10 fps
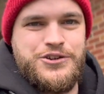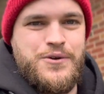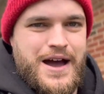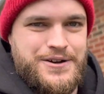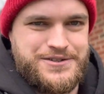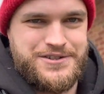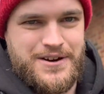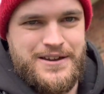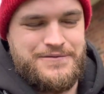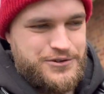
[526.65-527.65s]
two houses,
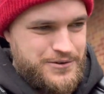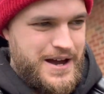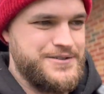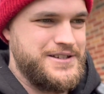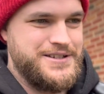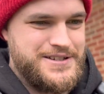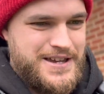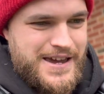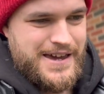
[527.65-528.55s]
right? You have two houses.